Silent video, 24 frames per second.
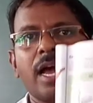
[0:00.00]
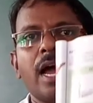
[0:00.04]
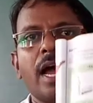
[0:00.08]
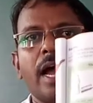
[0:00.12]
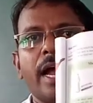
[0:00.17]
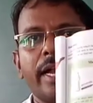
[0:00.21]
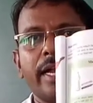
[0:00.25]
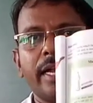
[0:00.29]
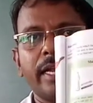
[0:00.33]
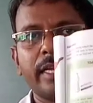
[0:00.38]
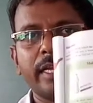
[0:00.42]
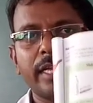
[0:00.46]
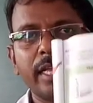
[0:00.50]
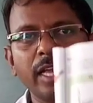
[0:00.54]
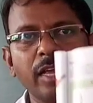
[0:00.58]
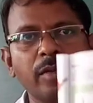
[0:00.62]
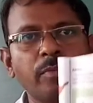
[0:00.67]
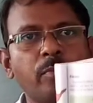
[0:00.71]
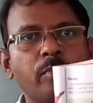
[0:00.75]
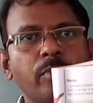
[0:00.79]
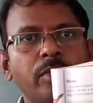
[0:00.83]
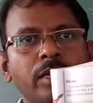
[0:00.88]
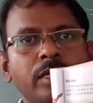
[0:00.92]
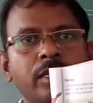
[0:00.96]
and
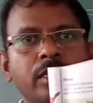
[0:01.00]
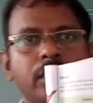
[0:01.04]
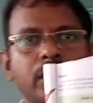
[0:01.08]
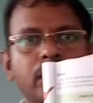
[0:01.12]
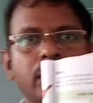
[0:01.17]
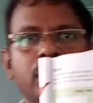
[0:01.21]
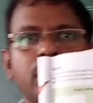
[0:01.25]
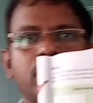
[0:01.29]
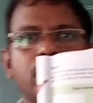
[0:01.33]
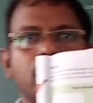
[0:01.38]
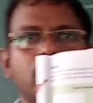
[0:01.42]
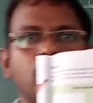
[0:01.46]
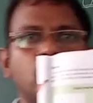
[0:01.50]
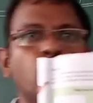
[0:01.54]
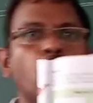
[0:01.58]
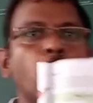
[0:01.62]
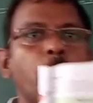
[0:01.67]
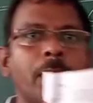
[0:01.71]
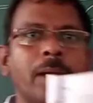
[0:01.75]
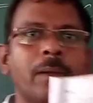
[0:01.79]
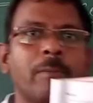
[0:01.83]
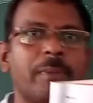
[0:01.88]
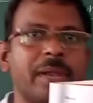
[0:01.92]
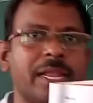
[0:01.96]
keep in
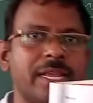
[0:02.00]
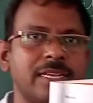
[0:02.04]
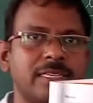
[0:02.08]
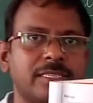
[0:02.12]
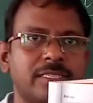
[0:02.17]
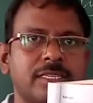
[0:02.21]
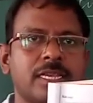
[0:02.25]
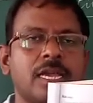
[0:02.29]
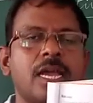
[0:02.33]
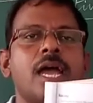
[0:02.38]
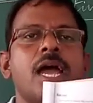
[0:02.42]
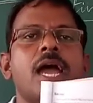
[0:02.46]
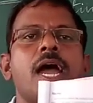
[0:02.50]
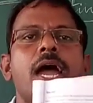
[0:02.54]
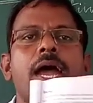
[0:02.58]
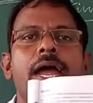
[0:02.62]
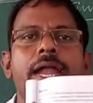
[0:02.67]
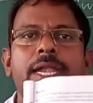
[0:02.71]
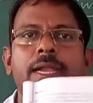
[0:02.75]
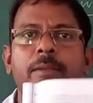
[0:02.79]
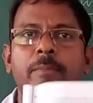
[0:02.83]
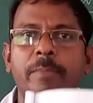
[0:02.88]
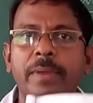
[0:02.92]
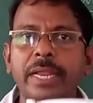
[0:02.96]
open place
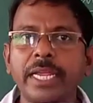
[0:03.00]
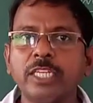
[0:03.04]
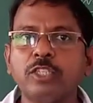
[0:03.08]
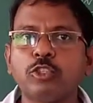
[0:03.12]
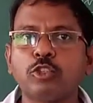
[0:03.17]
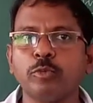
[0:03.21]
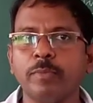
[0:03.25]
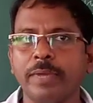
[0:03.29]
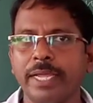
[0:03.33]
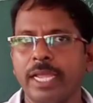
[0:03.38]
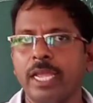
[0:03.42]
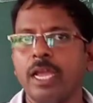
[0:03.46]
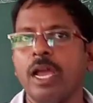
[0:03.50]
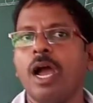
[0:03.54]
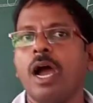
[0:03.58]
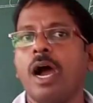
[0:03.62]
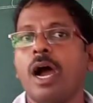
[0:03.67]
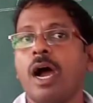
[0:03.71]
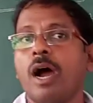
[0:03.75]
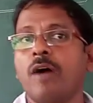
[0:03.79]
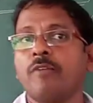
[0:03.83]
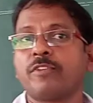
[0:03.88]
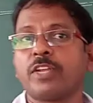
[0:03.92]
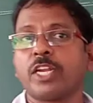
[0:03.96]
and bring to me
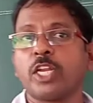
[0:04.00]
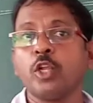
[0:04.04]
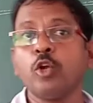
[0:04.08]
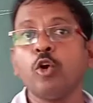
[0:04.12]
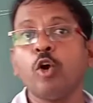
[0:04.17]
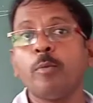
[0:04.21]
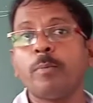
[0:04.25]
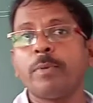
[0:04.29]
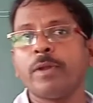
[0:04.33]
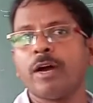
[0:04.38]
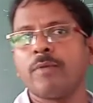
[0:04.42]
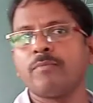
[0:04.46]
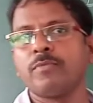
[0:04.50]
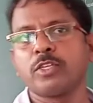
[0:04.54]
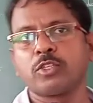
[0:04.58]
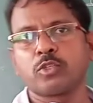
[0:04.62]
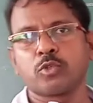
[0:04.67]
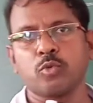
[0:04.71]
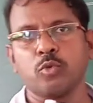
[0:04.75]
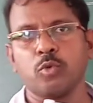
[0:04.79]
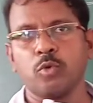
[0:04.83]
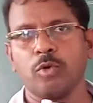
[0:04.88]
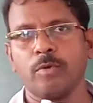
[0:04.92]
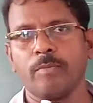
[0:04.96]
after reopen of the
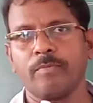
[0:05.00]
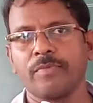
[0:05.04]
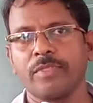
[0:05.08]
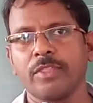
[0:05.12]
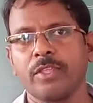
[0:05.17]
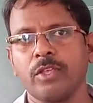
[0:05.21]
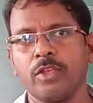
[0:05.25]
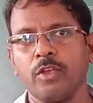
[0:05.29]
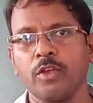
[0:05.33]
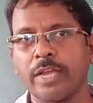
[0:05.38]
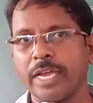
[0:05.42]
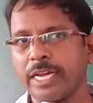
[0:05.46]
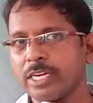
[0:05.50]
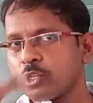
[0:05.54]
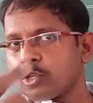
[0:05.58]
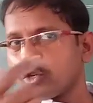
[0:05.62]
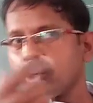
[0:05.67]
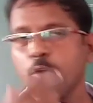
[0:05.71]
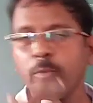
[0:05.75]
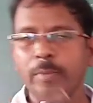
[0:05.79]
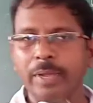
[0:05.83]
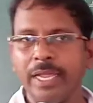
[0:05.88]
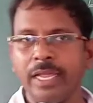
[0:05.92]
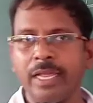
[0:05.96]
school. You can
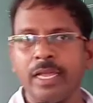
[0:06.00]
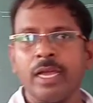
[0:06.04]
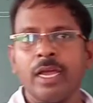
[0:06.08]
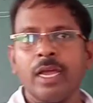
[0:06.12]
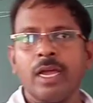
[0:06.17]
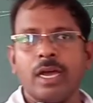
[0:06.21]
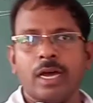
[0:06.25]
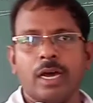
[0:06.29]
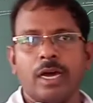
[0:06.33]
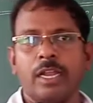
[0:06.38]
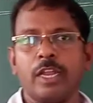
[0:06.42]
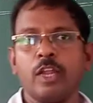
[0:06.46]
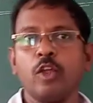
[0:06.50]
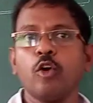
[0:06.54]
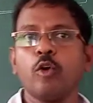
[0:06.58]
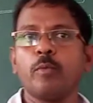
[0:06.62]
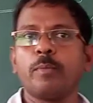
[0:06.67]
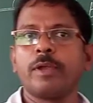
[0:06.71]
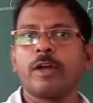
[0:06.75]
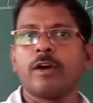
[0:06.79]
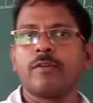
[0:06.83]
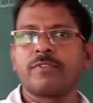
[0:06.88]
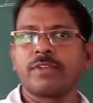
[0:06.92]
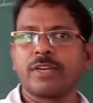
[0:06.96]
show me after
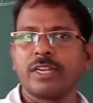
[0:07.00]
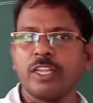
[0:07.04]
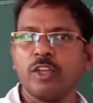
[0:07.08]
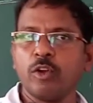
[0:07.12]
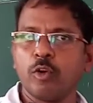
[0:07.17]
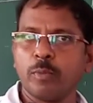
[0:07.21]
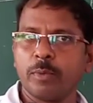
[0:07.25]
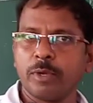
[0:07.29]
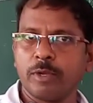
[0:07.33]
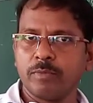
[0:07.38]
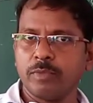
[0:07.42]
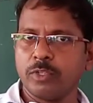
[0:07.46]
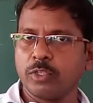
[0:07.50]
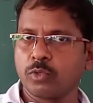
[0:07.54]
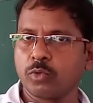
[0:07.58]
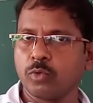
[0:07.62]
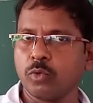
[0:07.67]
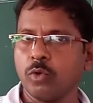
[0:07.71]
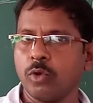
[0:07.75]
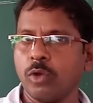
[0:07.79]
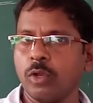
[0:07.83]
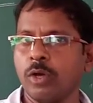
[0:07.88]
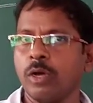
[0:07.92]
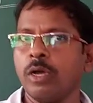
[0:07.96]
reopen of the
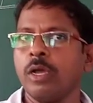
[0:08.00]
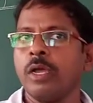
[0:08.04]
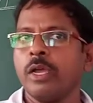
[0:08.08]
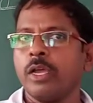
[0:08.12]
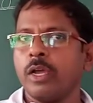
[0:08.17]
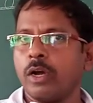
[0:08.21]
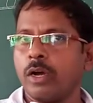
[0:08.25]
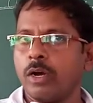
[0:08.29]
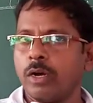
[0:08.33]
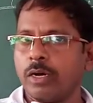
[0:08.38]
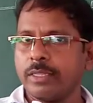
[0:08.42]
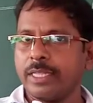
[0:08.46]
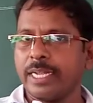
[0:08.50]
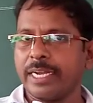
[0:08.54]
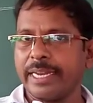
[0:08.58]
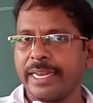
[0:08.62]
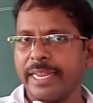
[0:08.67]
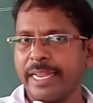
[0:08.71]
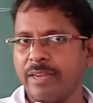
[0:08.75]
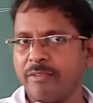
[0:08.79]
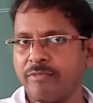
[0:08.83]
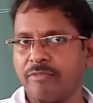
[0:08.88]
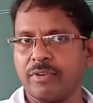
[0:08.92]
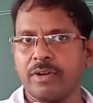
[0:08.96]
school that
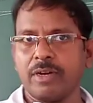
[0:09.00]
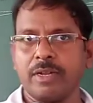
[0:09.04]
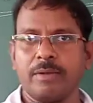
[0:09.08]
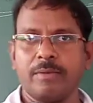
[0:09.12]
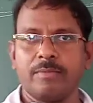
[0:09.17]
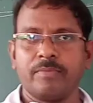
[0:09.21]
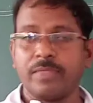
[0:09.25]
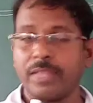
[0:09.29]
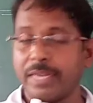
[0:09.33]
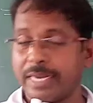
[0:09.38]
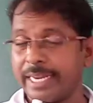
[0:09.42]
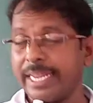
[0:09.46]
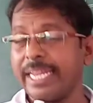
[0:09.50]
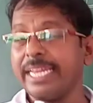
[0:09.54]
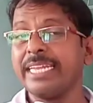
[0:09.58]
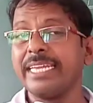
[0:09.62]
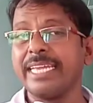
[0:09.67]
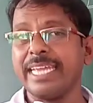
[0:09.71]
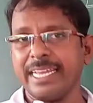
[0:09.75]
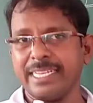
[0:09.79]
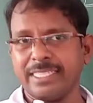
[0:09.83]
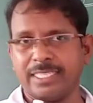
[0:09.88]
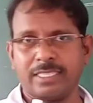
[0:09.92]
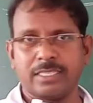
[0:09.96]
rain
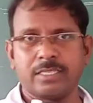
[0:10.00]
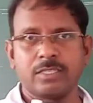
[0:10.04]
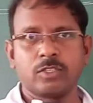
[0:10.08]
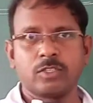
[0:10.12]
gauge.